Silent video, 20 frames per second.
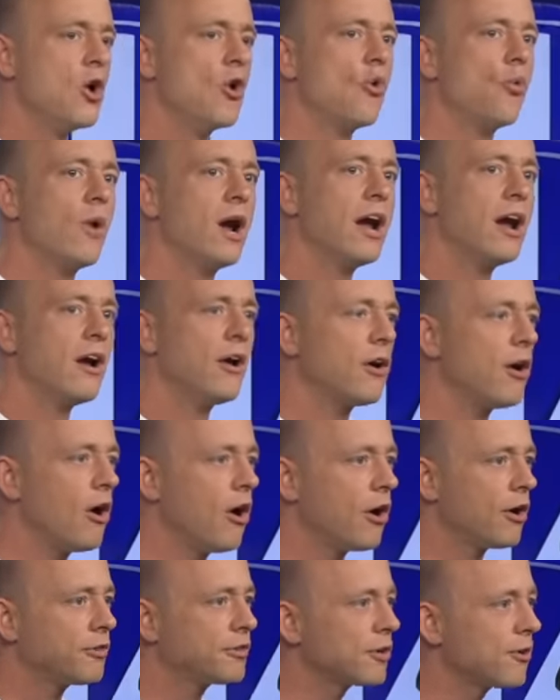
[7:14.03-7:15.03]
Where
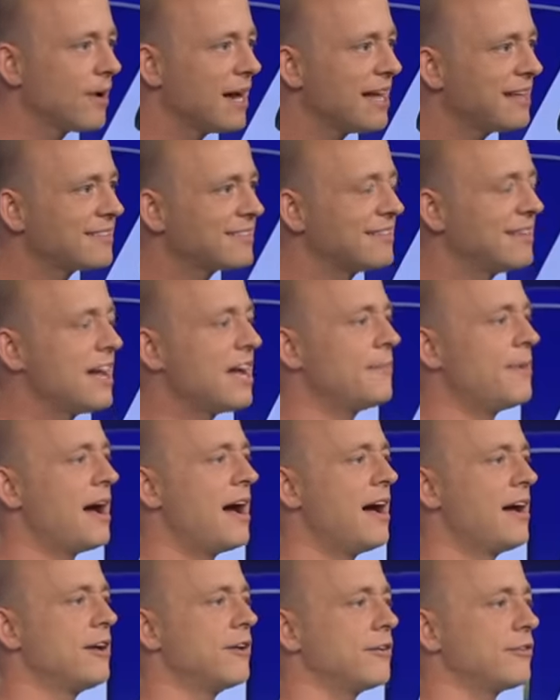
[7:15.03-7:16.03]
are the Grand Slam
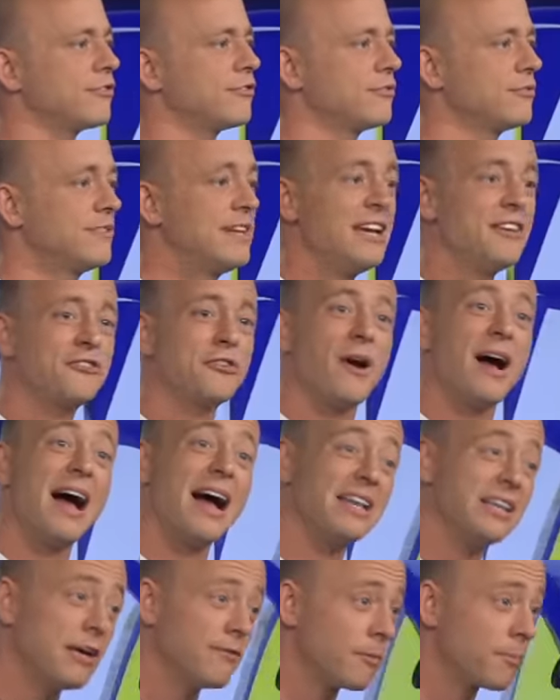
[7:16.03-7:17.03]
hires? These are
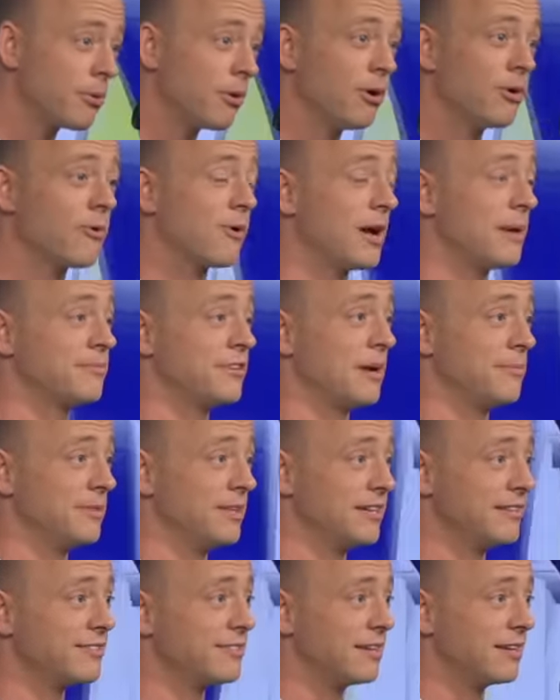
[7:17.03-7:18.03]
high level programs I'm
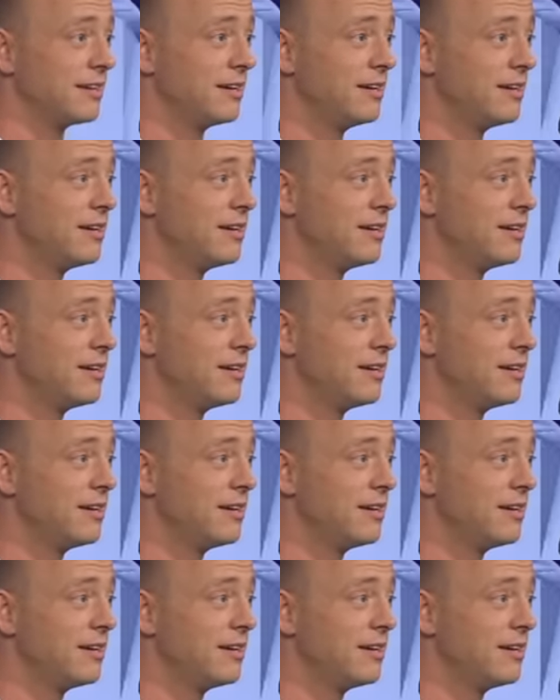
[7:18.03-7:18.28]
listing.